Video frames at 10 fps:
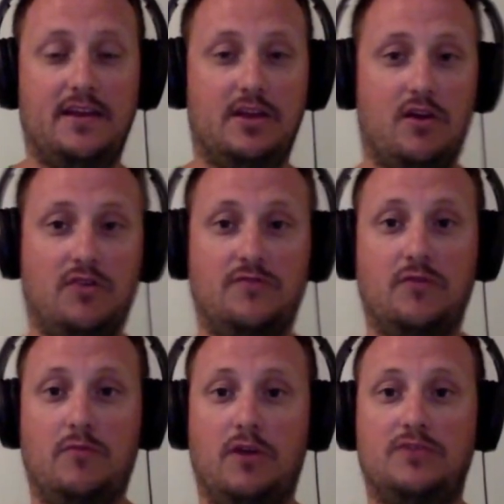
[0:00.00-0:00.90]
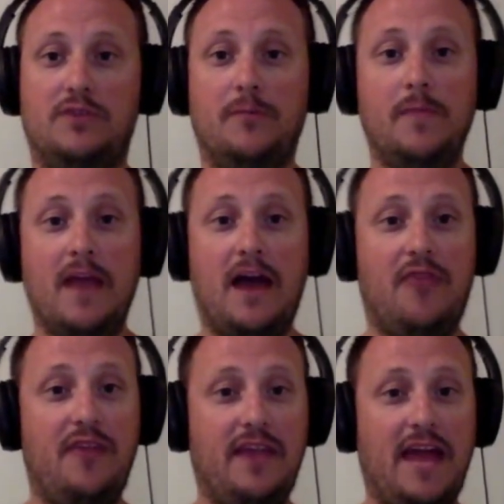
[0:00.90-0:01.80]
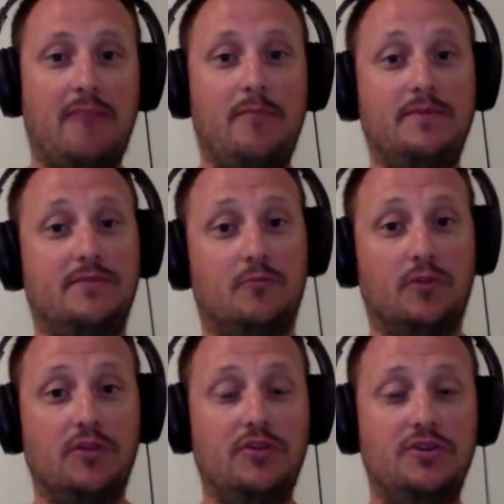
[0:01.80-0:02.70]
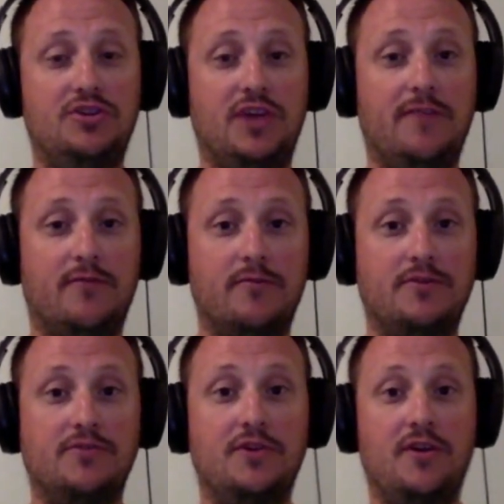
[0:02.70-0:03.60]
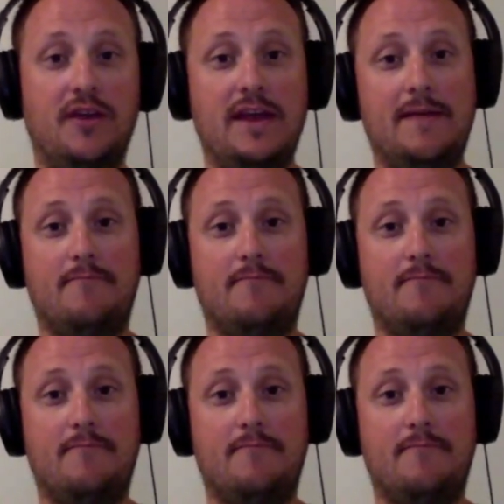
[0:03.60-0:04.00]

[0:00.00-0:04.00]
in college football. So I think Alabama's in really good shape for Richard Young.